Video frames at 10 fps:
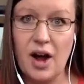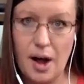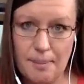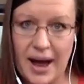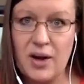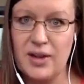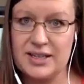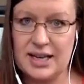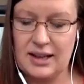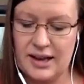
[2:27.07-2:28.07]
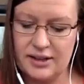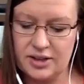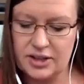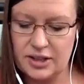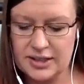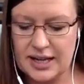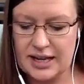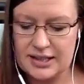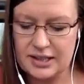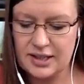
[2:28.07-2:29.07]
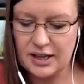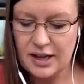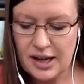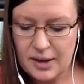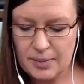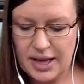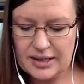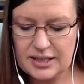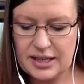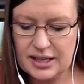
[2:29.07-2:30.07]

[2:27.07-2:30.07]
about this headline culture, I'll say, is there's a PhD.